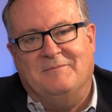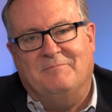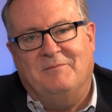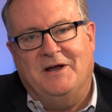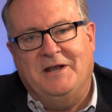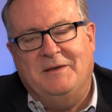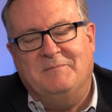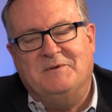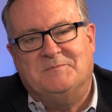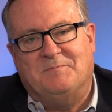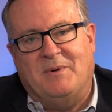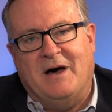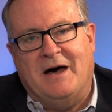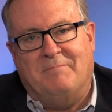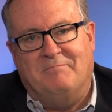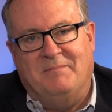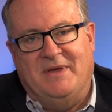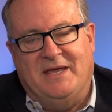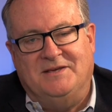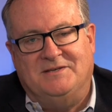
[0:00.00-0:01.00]
name is
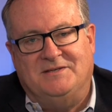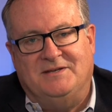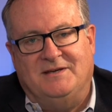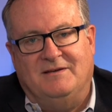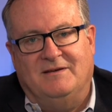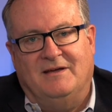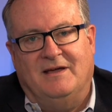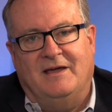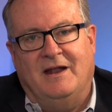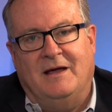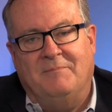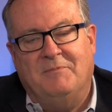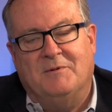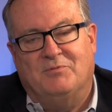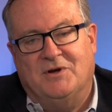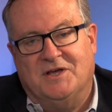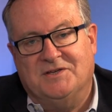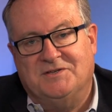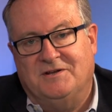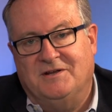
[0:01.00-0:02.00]
Bob Mazey, and I'm the
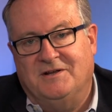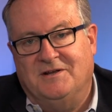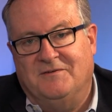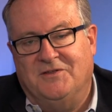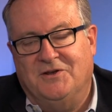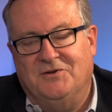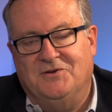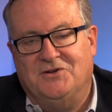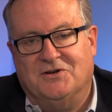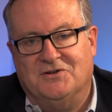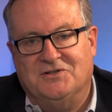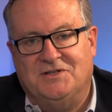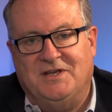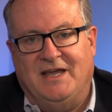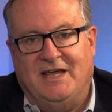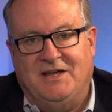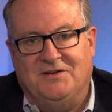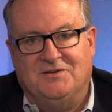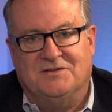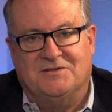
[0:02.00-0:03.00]
president of the New Jersey
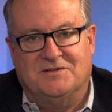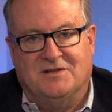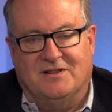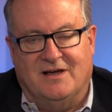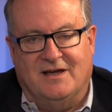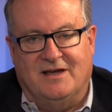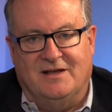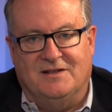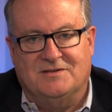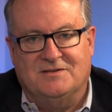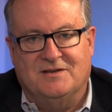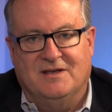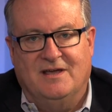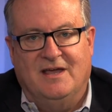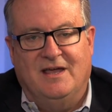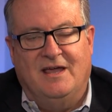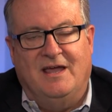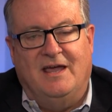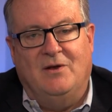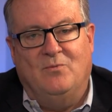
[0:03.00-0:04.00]
Agents Alliance.
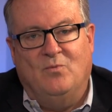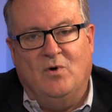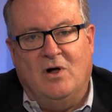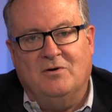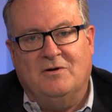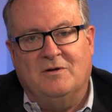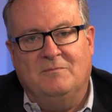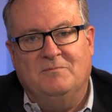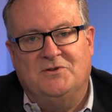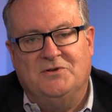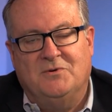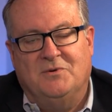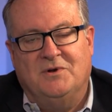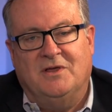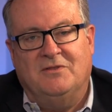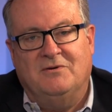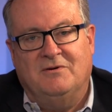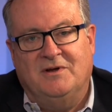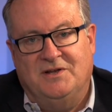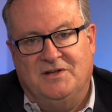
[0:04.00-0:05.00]
And welcome to
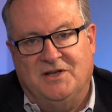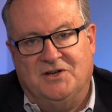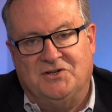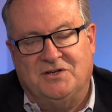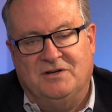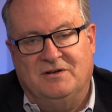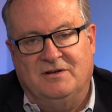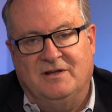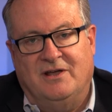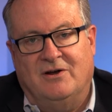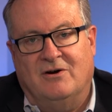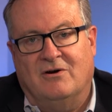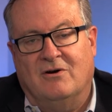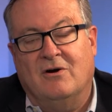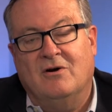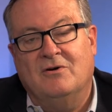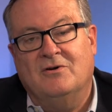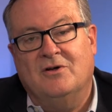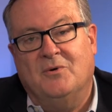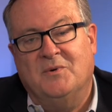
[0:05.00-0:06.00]
another edition in our
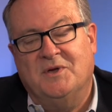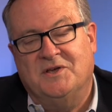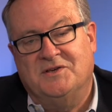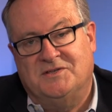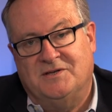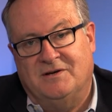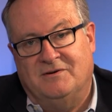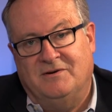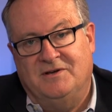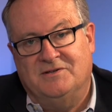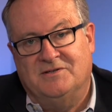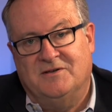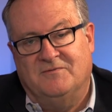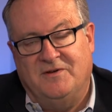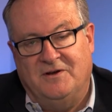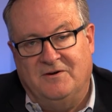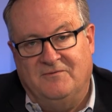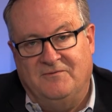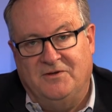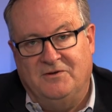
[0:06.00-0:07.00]
ongoing series of
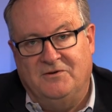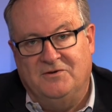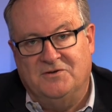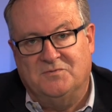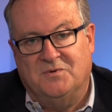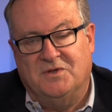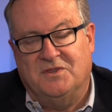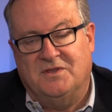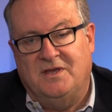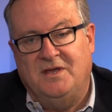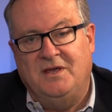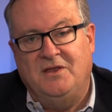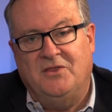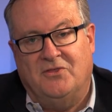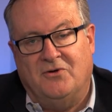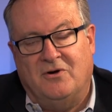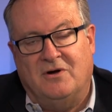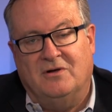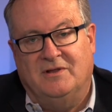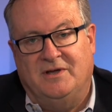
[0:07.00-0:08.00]
interviews with key
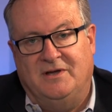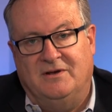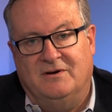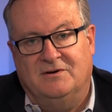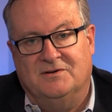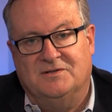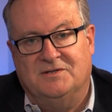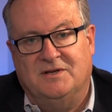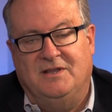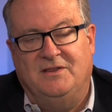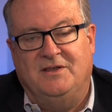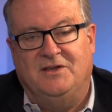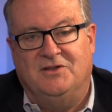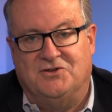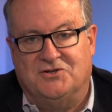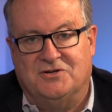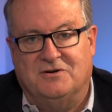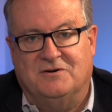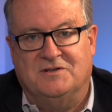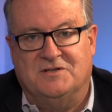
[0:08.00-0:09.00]
thought leaders in the
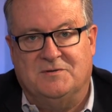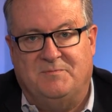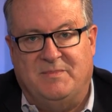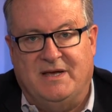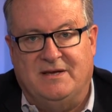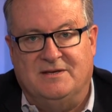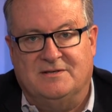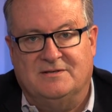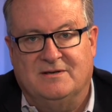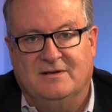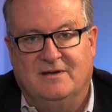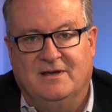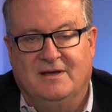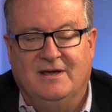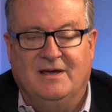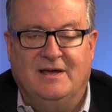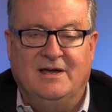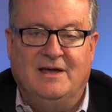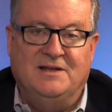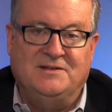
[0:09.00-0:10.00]
insurance space.
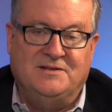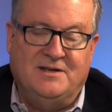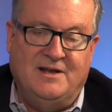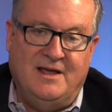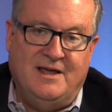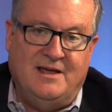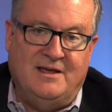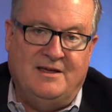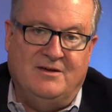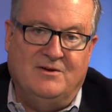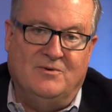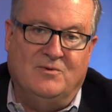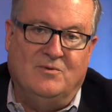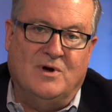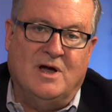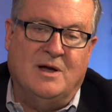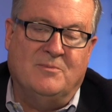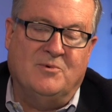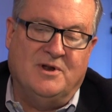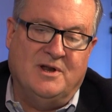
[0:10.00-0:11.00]
Today,
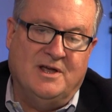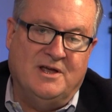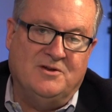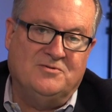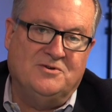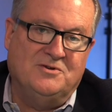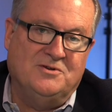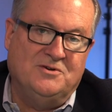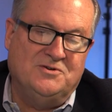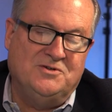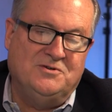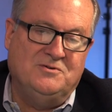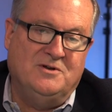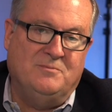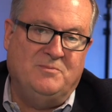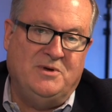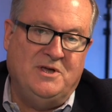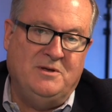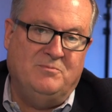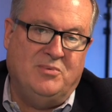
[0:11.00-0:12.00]
I'm going to introduce you to
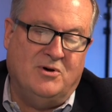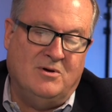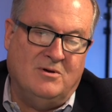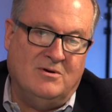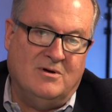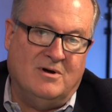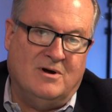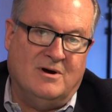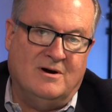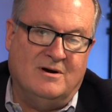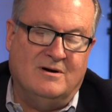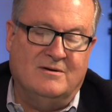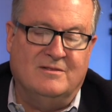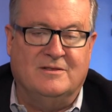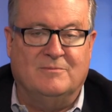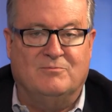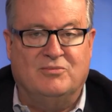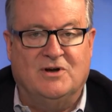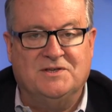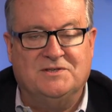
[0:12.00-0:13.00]
Pete Polgar,
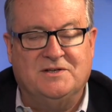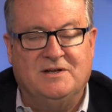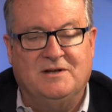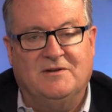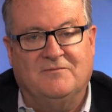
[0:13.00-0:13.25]
the president of